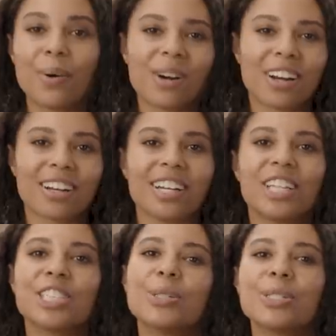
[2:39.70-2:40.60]
Or
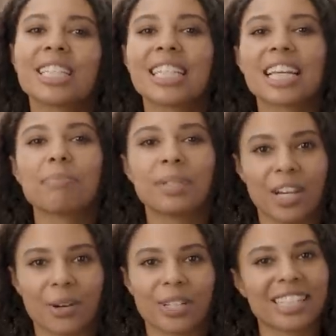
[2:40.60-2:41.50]
use the link
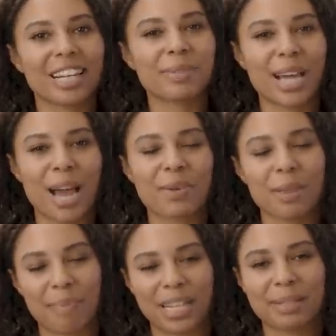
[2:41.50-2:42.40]
below to set up time with
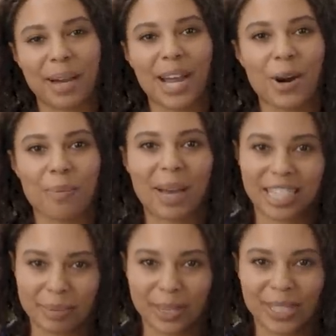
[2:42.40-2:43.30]
a Best Buy home
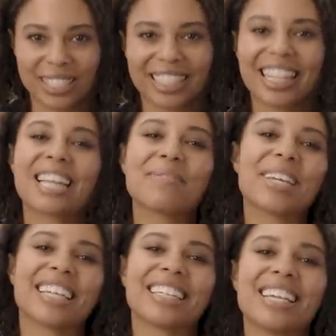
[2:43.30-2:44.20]
expert, like
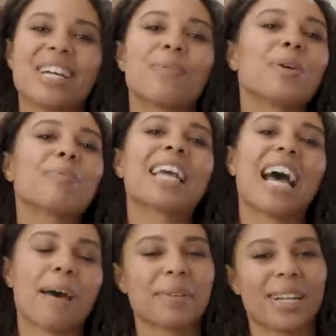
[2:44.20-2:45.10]
me. We'll be
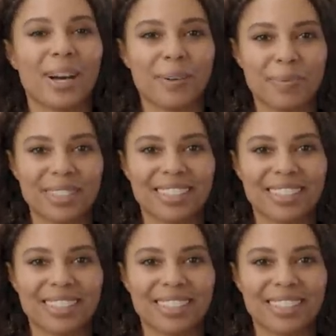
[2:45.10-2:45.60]
happy to help.